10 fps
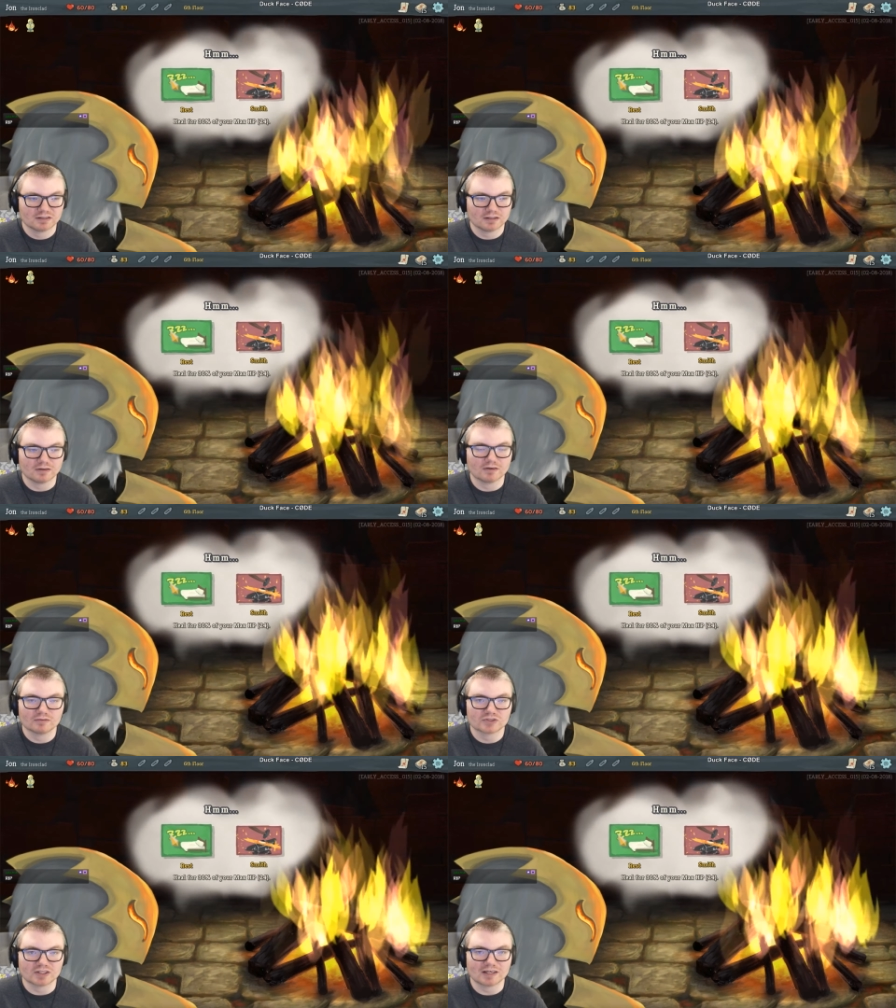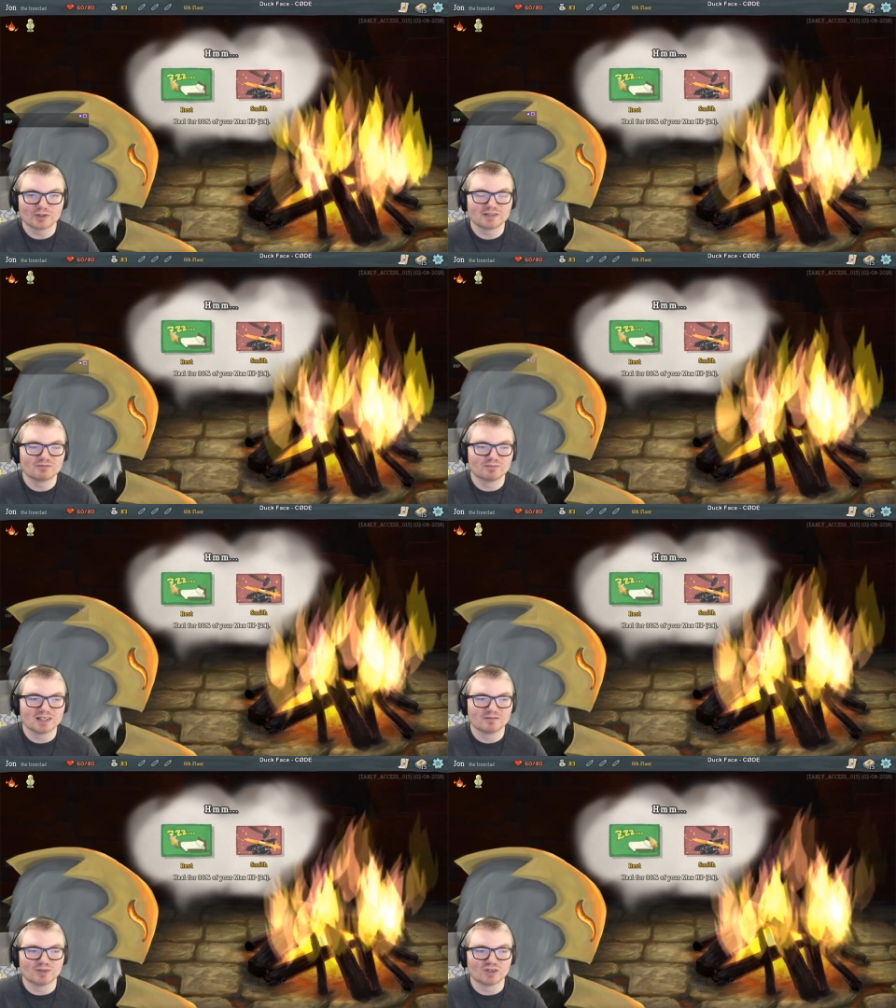Oh, so that would
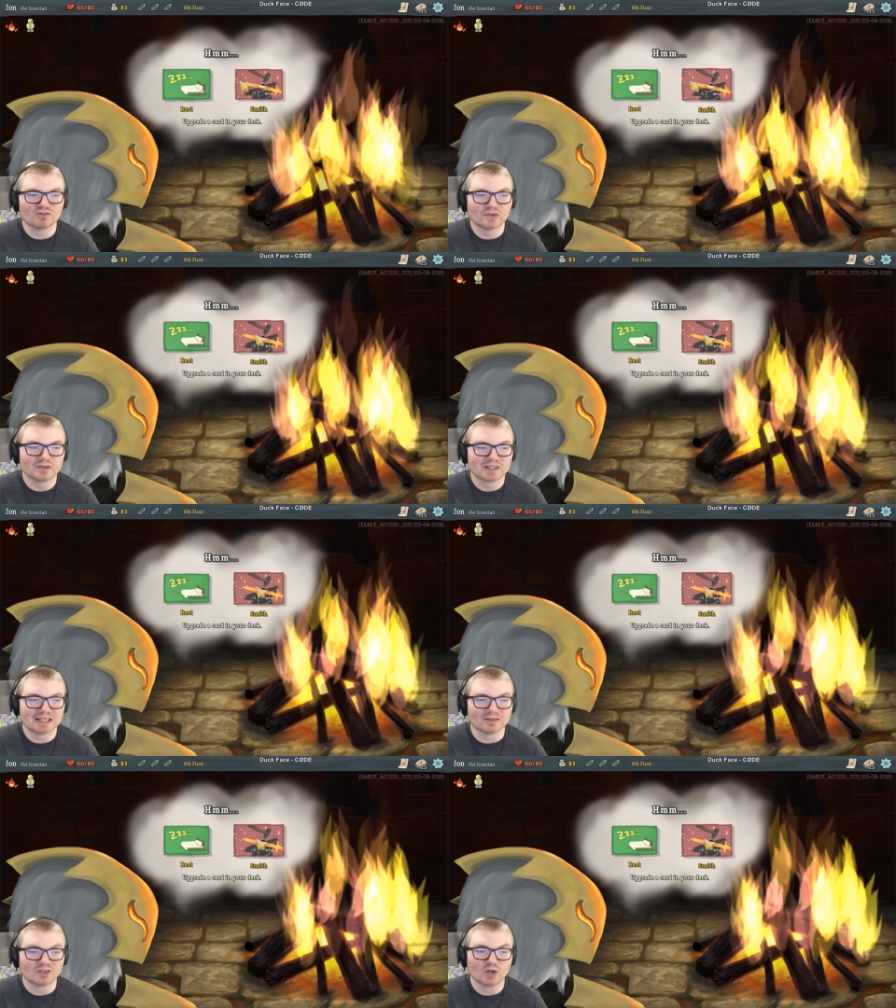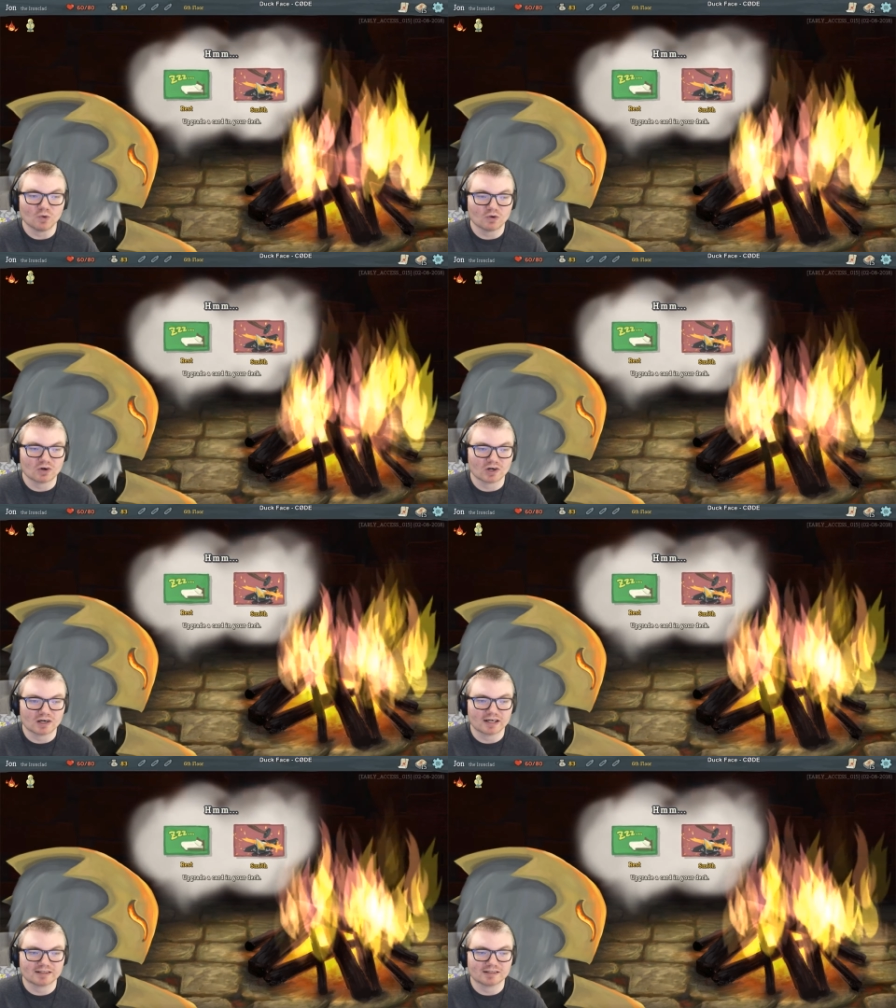give me a full heal,
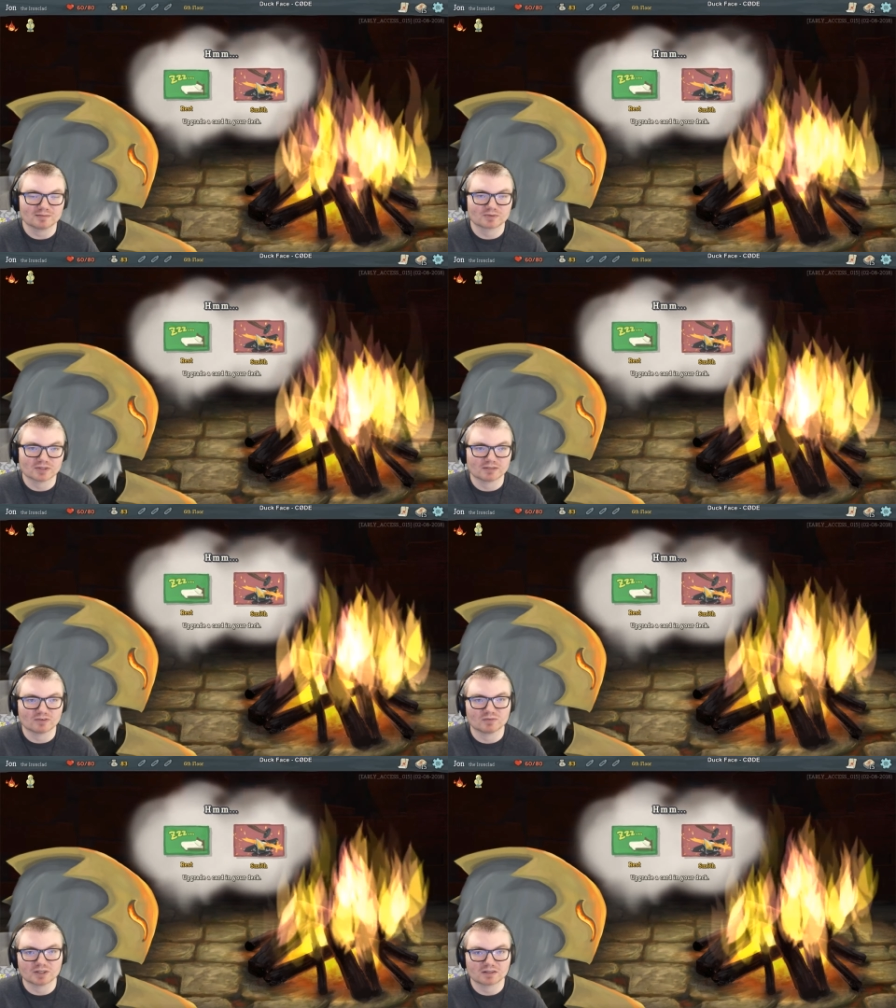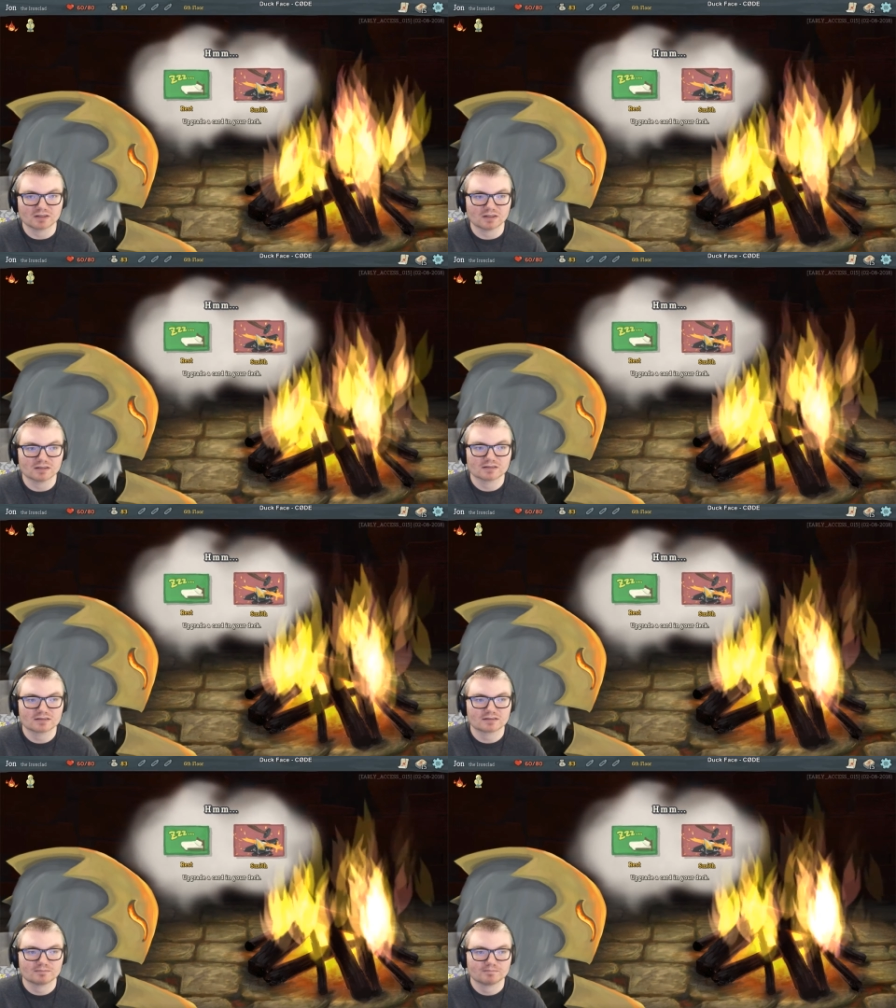or I could upgrade one of my
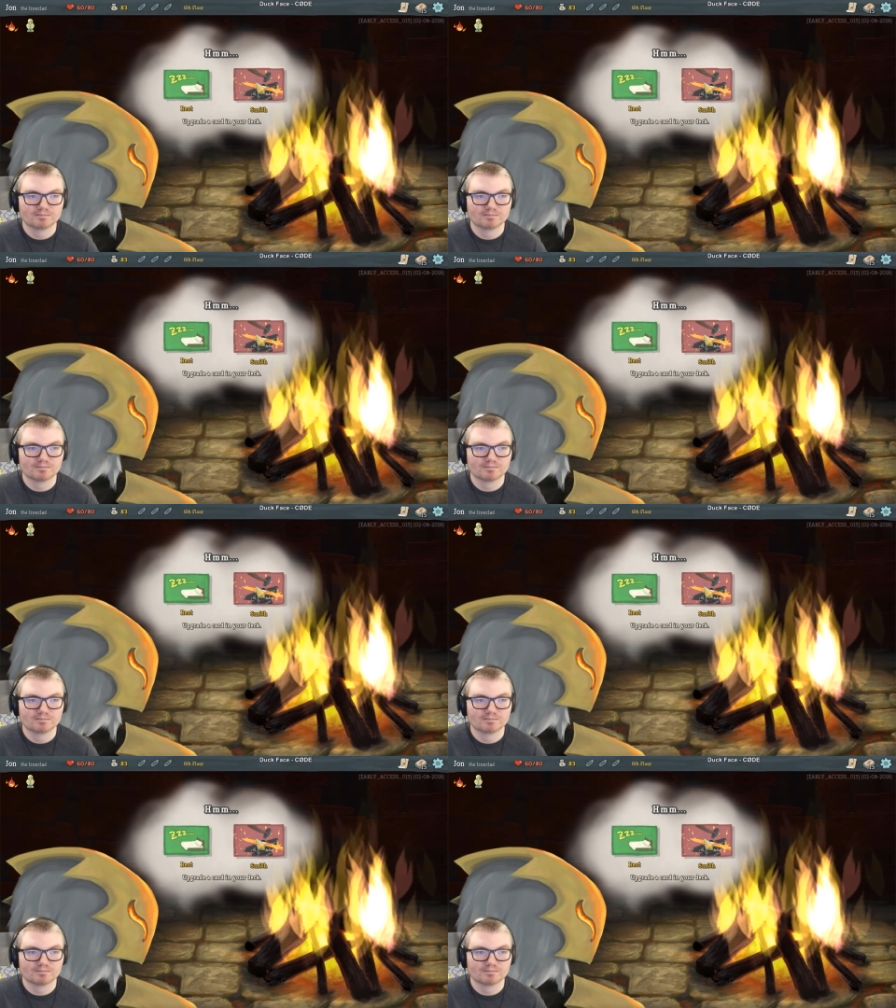cards.